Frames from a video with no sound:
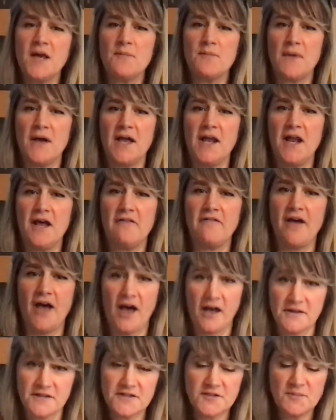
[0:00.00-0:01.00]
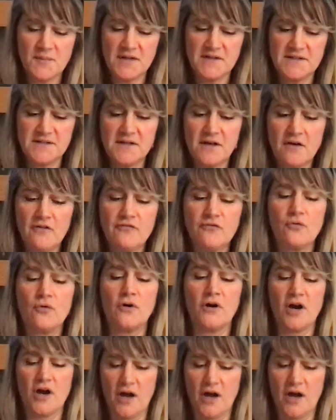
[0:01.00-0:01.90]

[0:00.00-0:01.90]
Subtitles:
I might have asked myself or